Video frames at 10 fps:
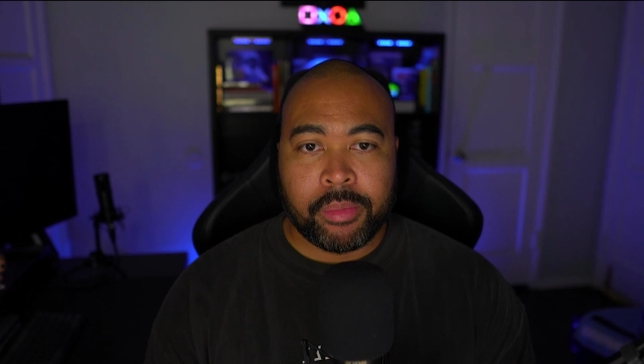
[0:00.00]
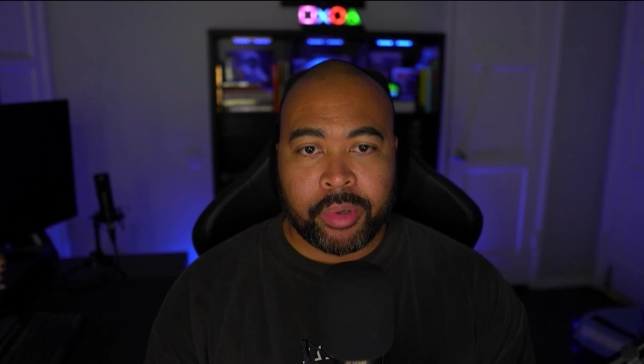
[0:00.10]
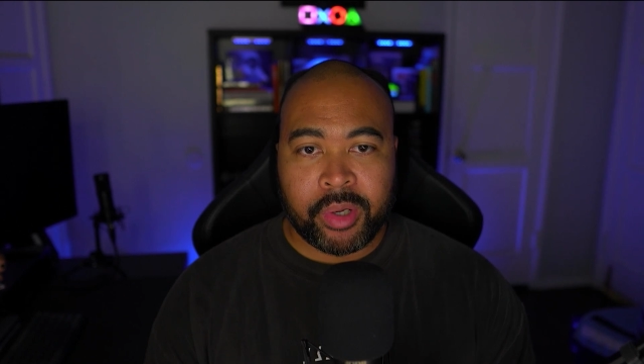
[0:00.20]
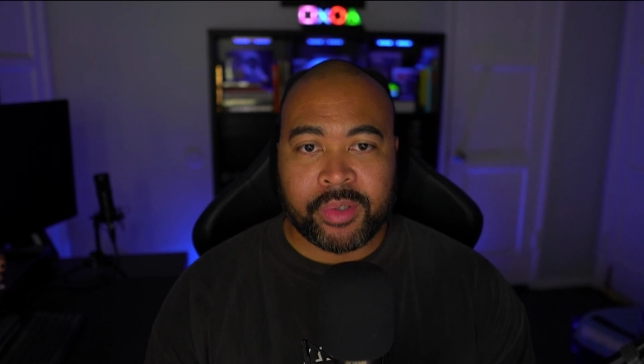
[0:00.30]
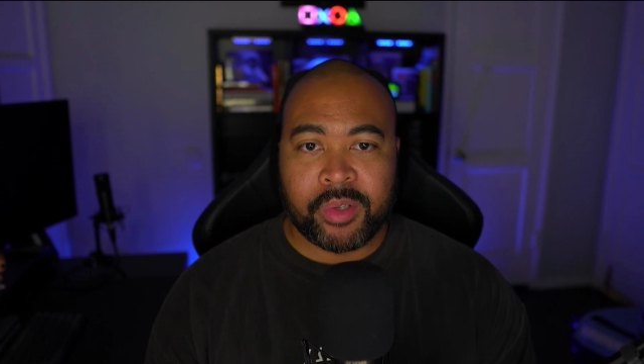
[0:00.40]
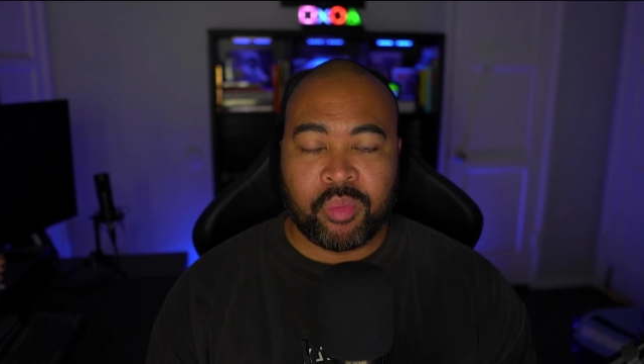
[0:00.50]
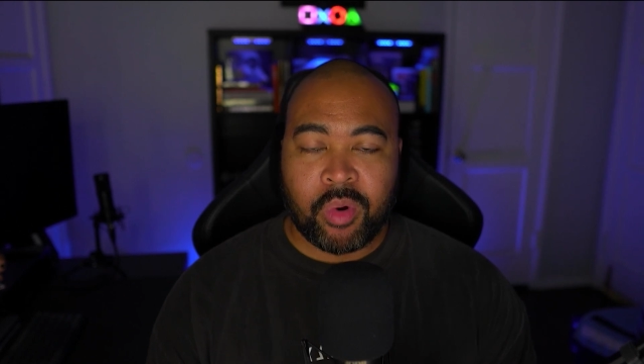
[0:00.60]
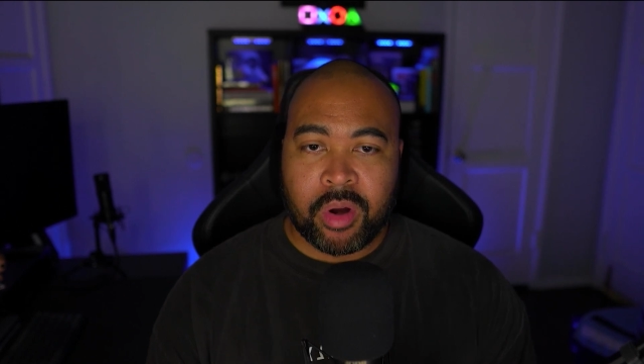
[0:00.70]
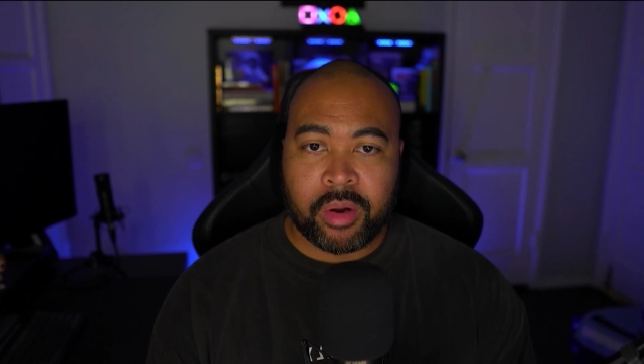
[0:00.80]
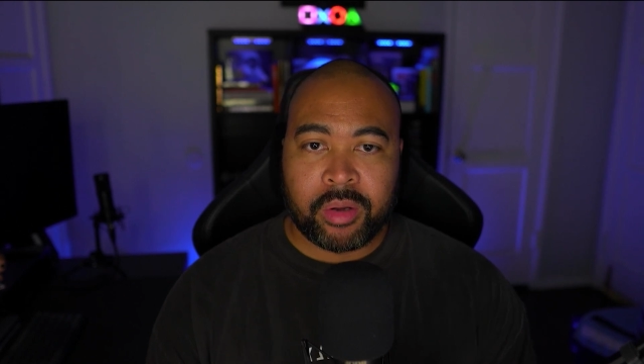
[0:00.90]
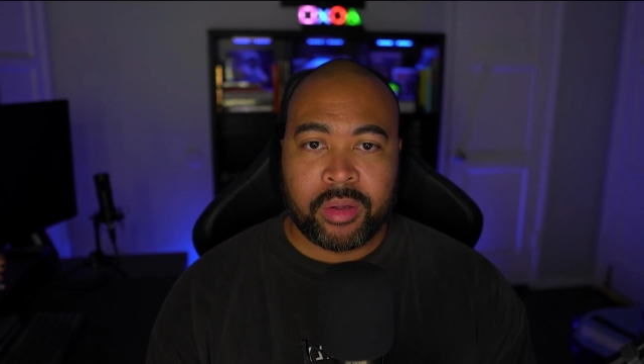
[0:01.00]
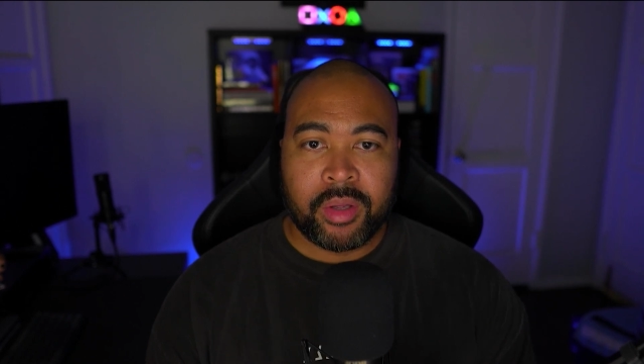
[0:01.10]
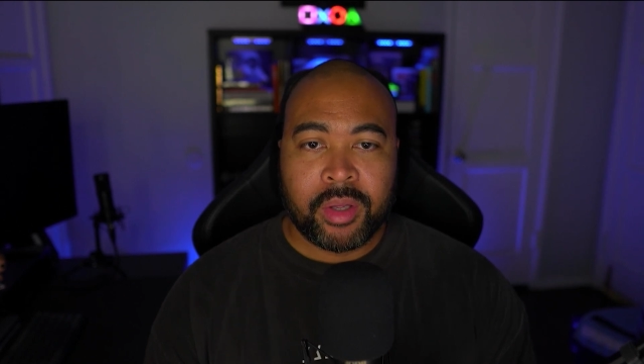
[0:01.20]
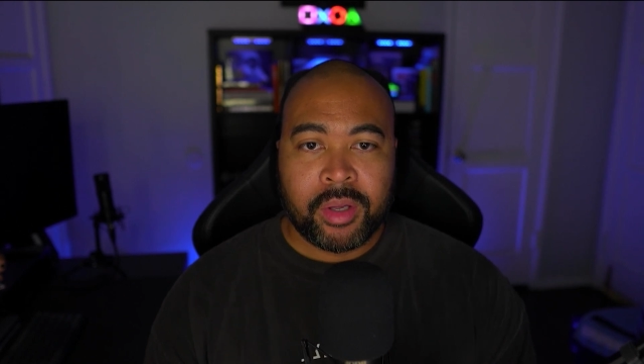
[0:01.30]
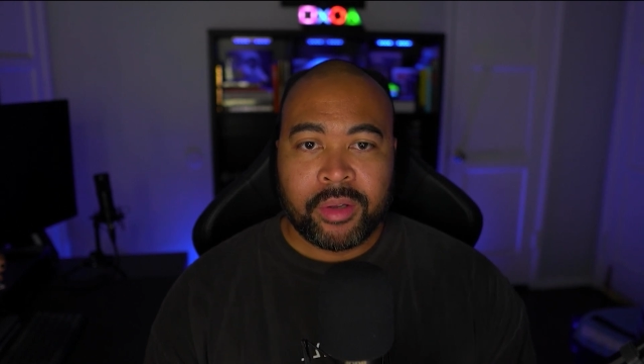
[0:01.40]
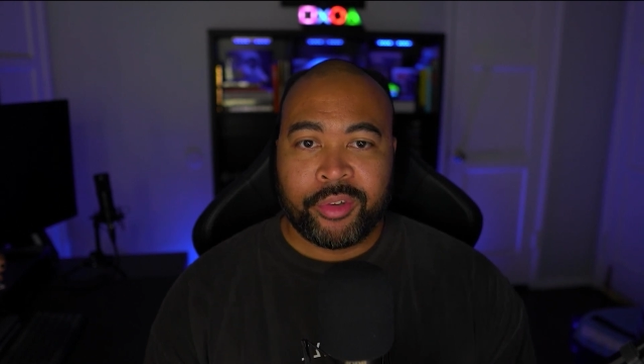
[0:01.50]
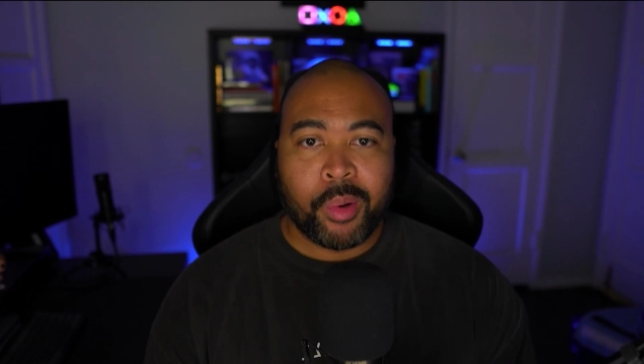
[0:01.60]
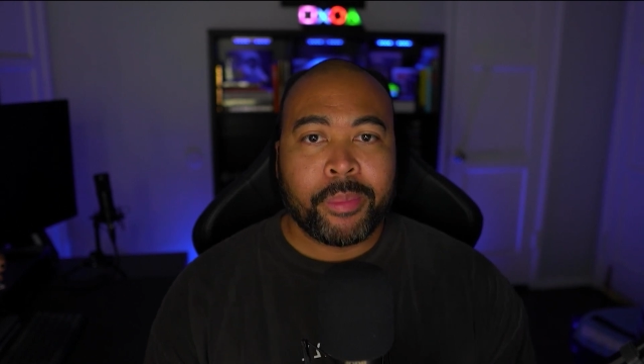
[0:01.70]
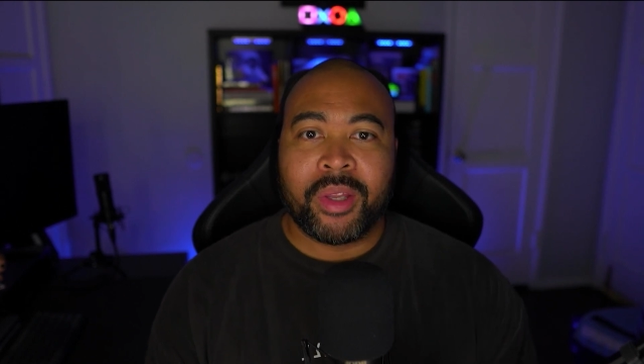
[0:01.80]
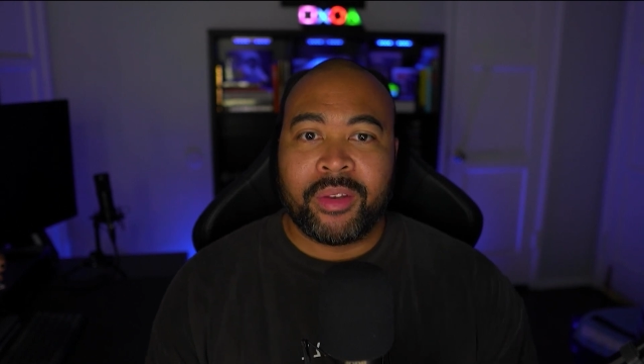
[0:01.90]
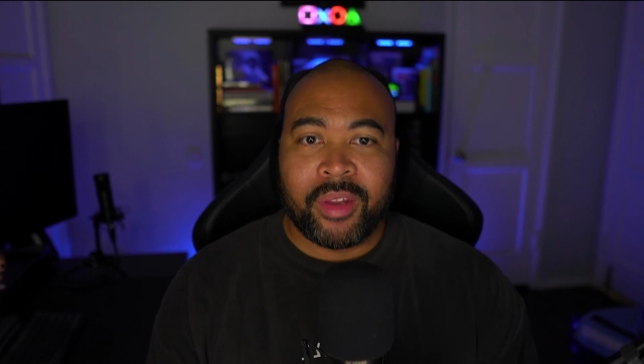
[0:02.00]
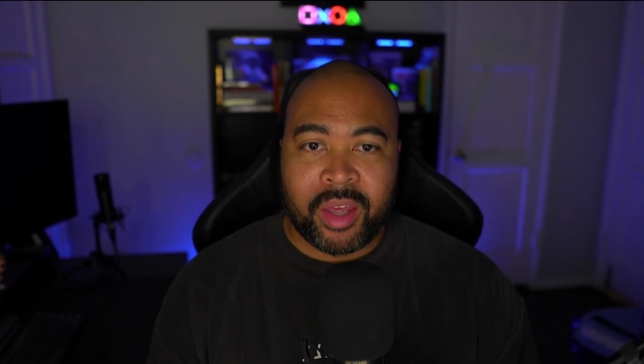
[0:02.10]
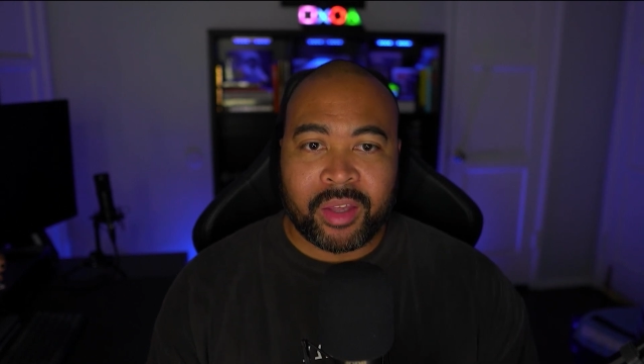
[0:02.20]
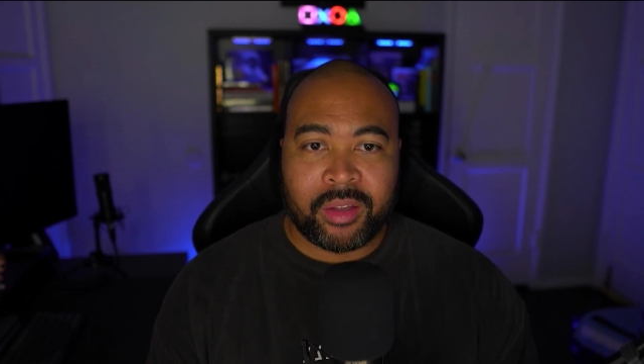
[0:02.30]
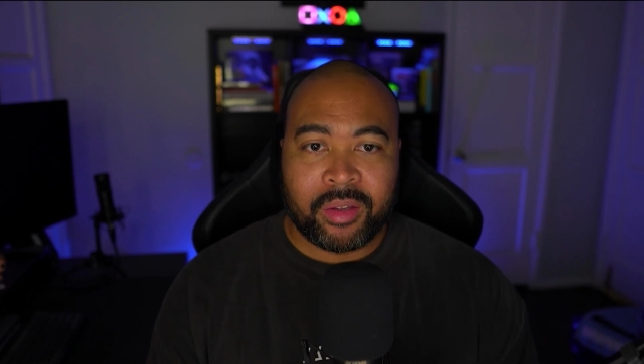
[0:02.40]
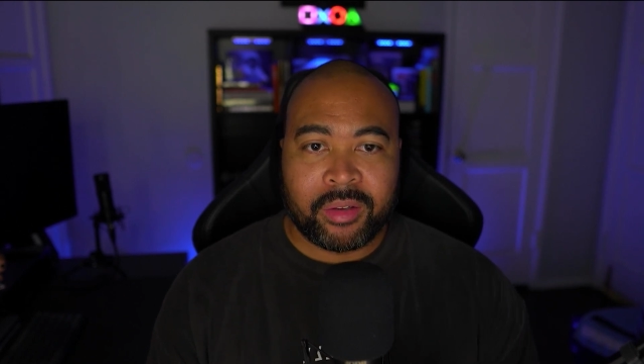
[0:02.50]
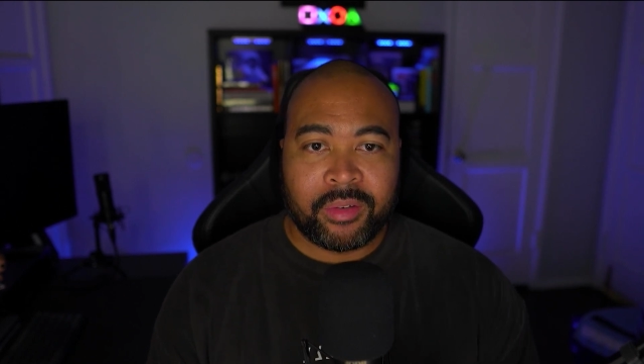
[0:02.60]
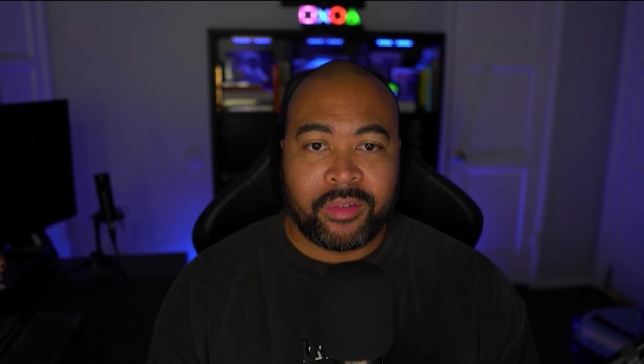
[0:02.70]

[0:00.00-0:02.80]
someone else's work, don't be a dick.